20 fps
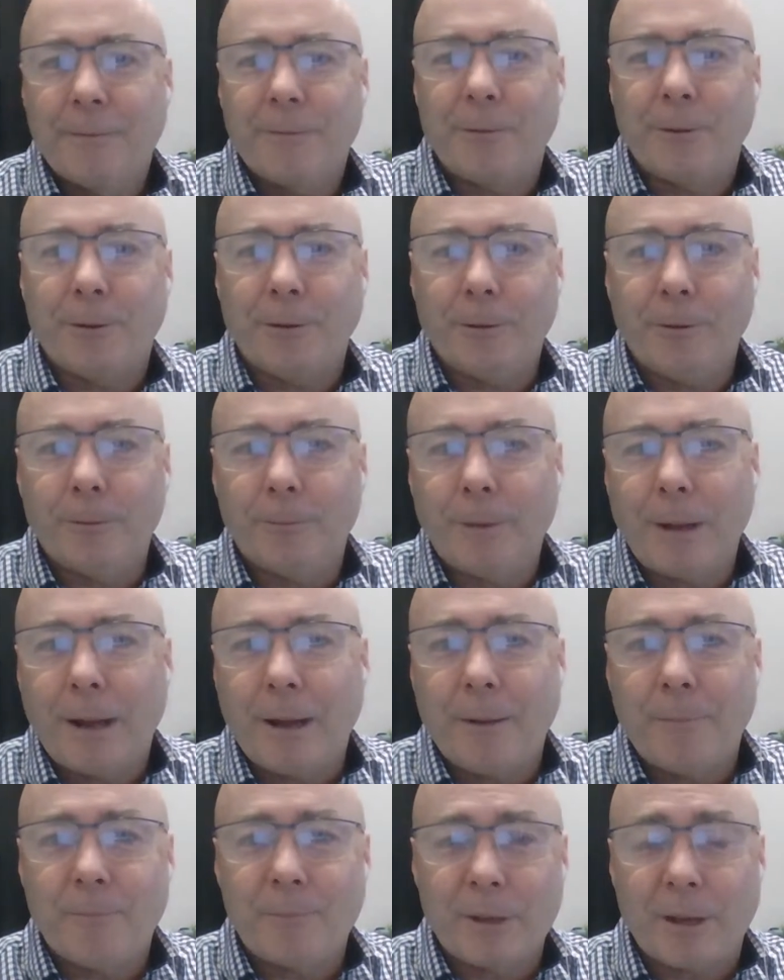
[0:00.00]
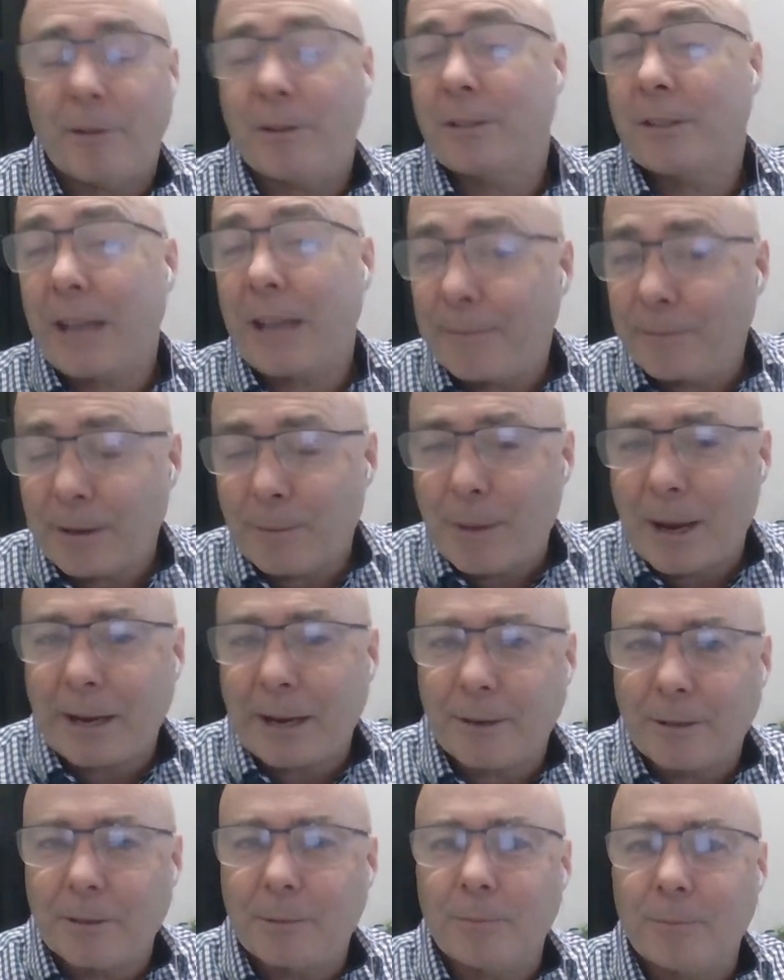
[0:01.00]
the safety
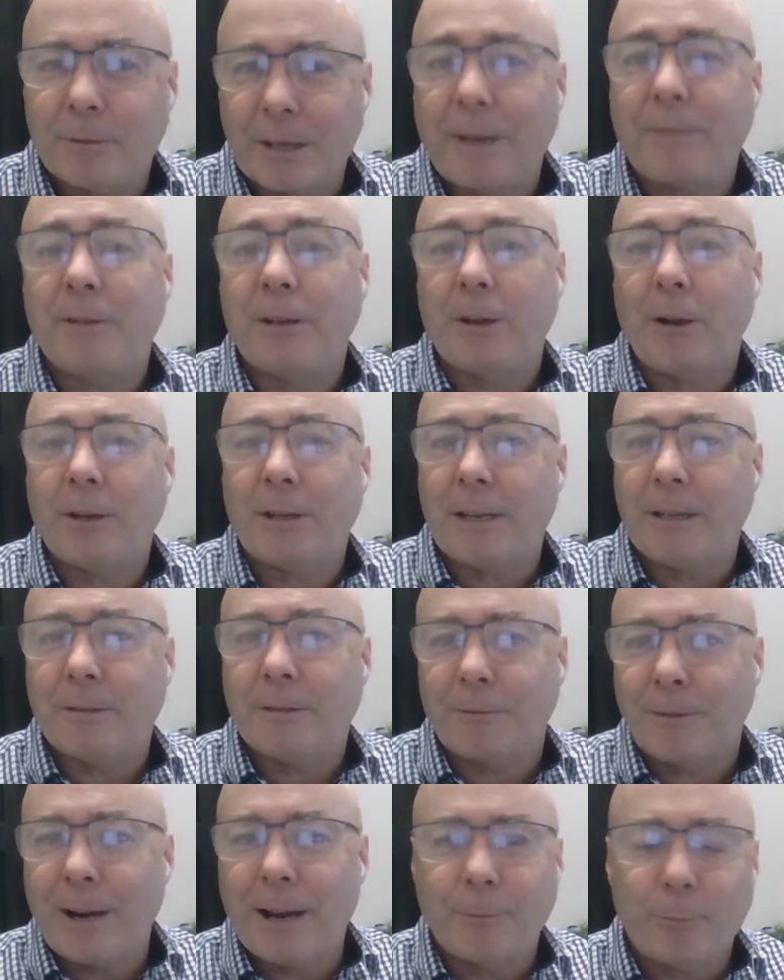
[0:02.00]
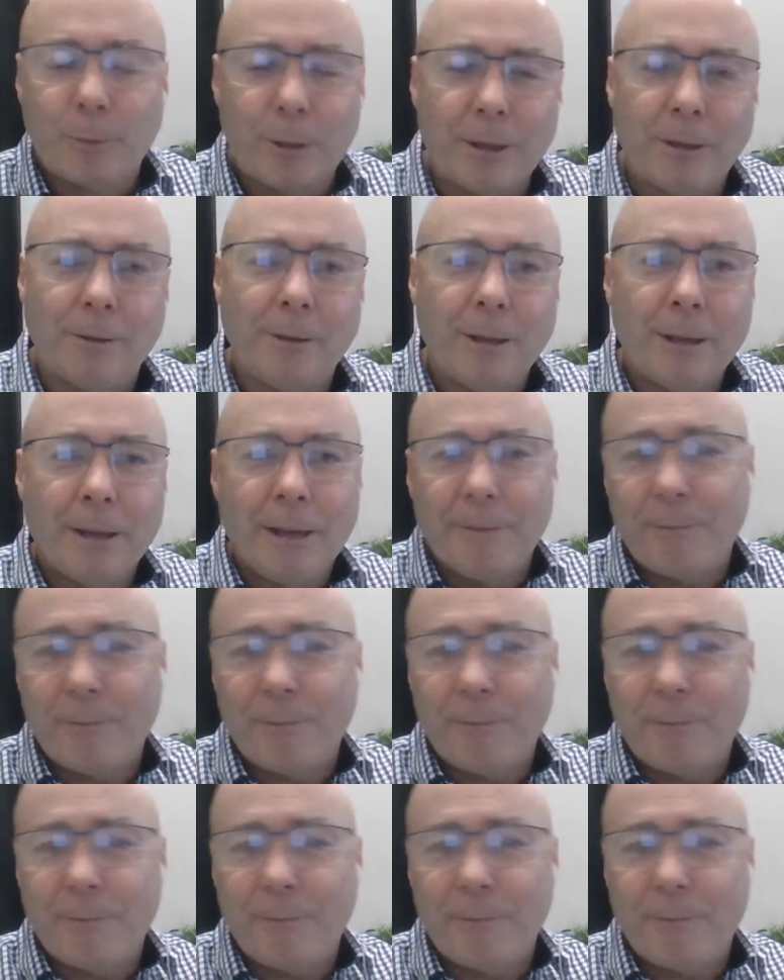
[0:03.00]
mechanism, safety ideas around, well,